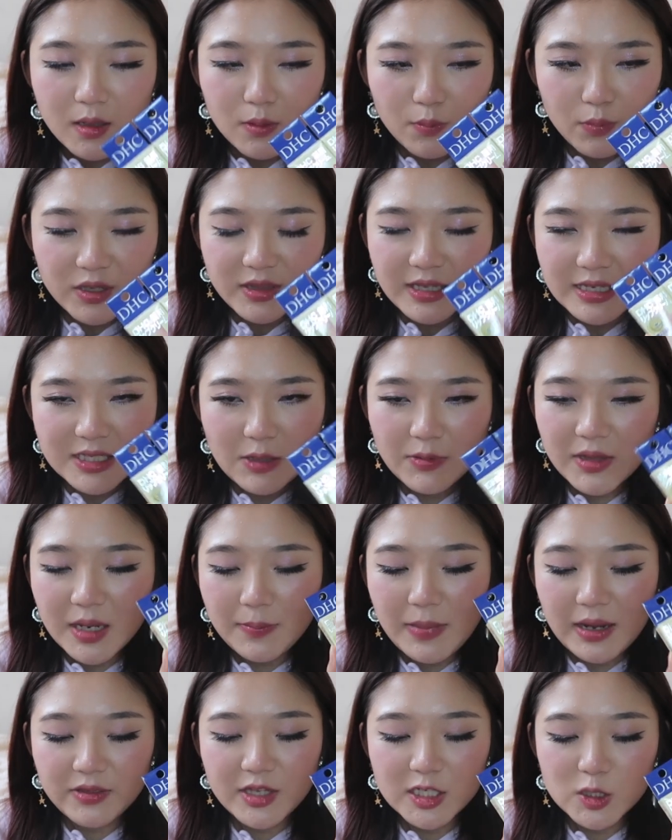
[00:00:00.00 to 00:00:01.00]
But there's something
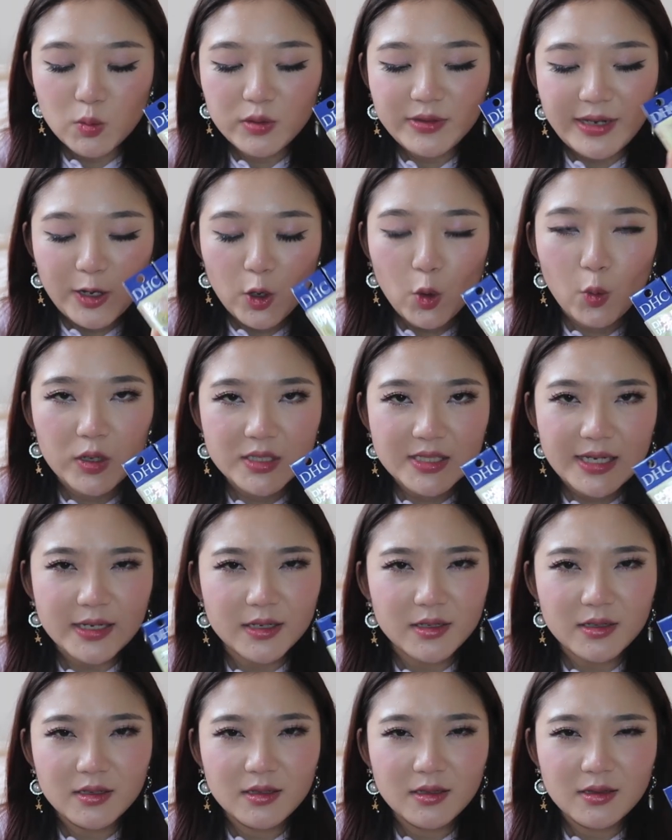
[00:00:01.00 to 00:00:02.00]
about this one that I always
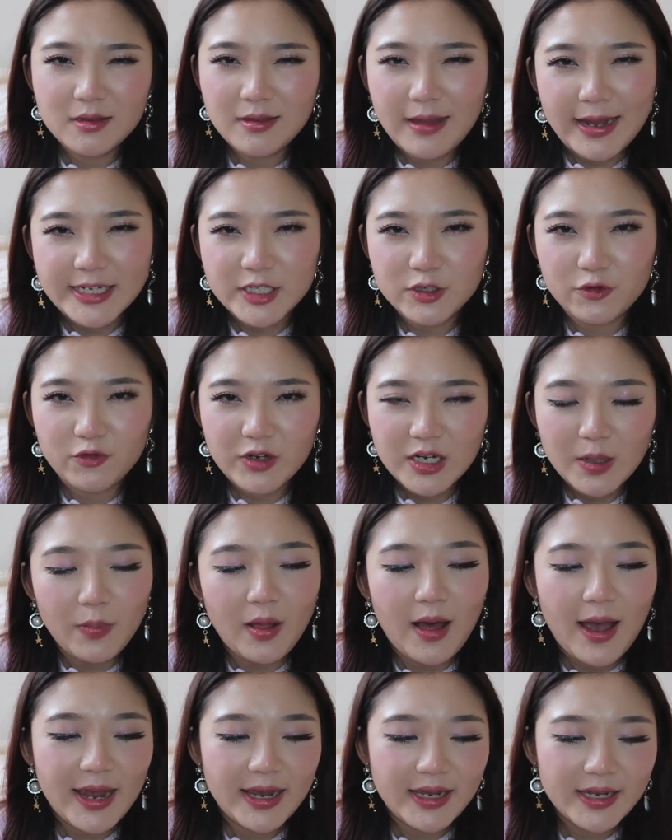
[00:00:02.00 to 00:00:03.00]
liked
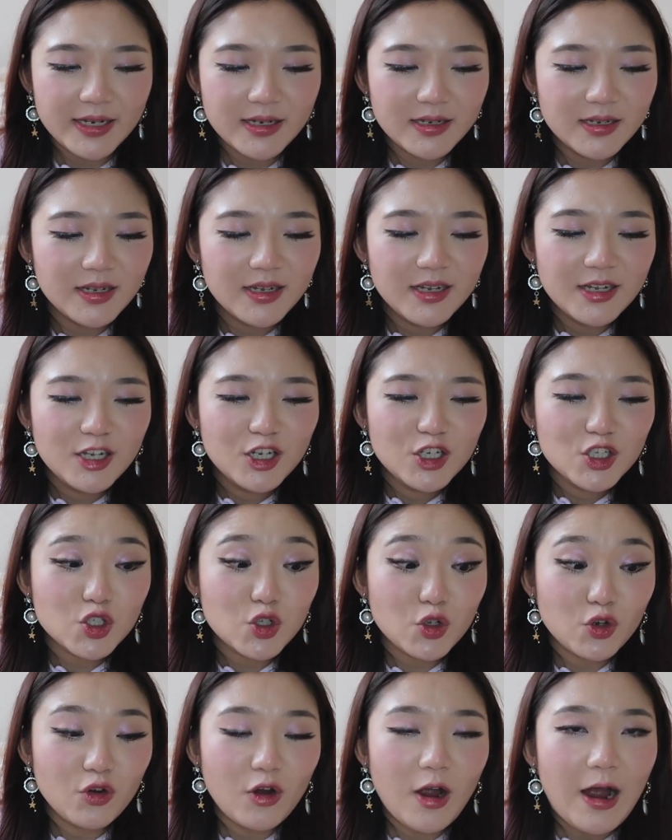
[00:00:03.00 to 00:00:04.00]
reapplying,
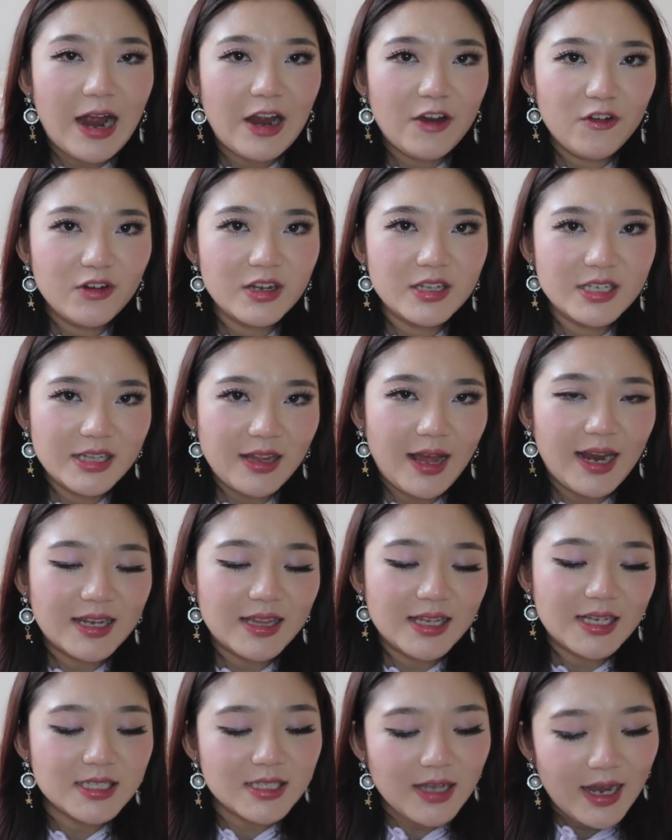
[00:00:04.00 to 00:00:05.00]
so I really like
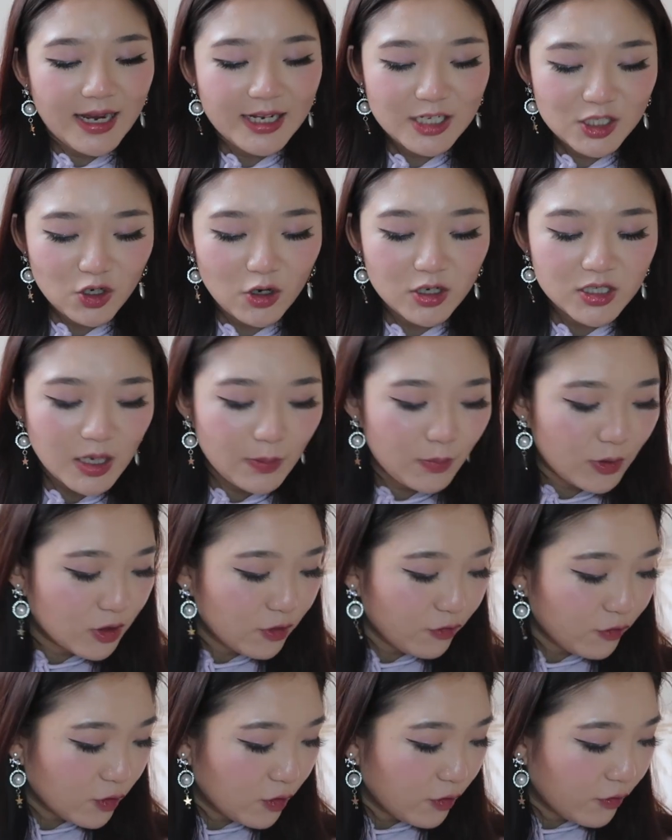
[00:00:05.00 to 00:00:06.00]
this. I stocked up on a
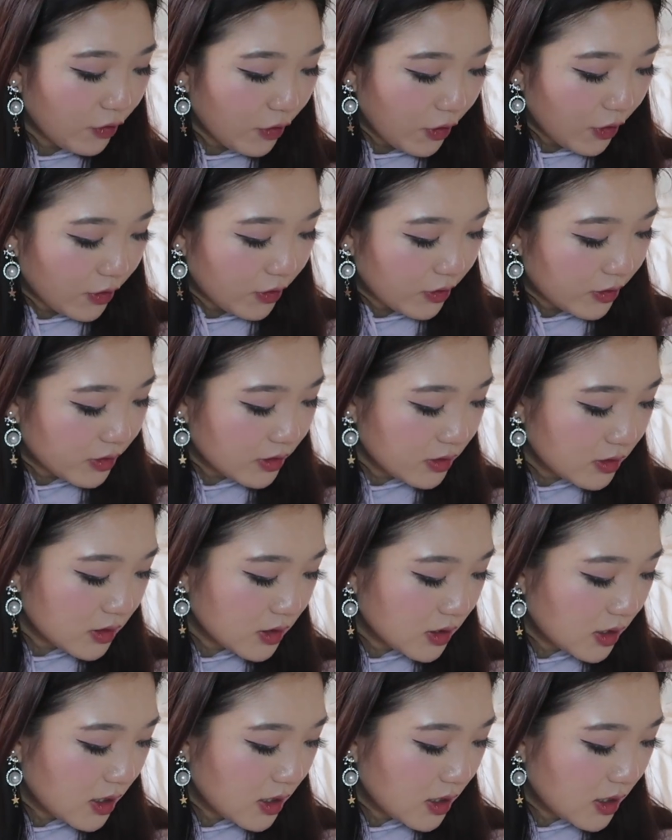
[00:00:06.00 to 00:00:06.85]
few of those.